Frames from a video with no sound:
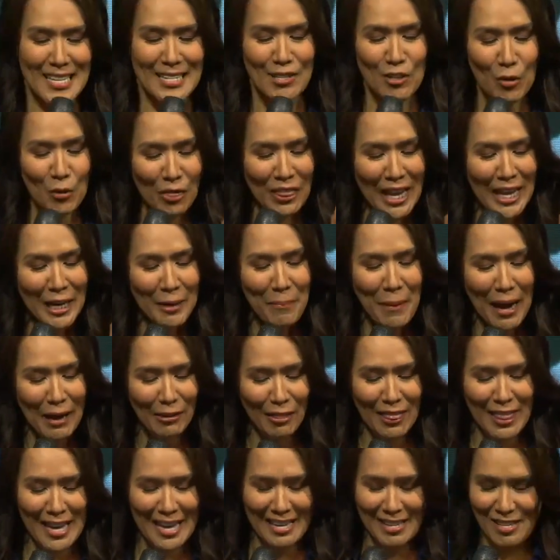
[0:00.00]
So think
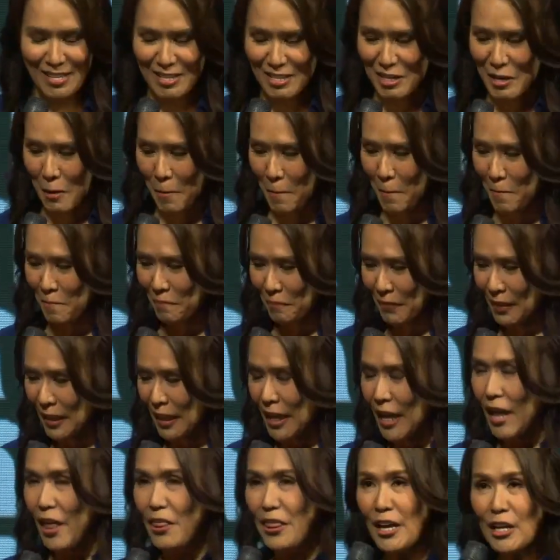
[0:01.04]
about this.
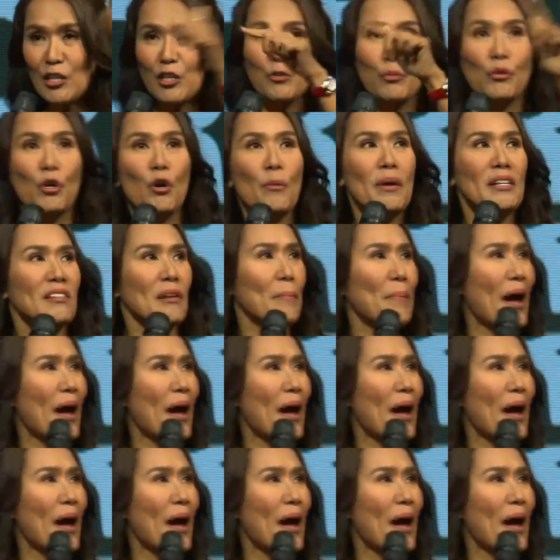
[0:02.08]
This room is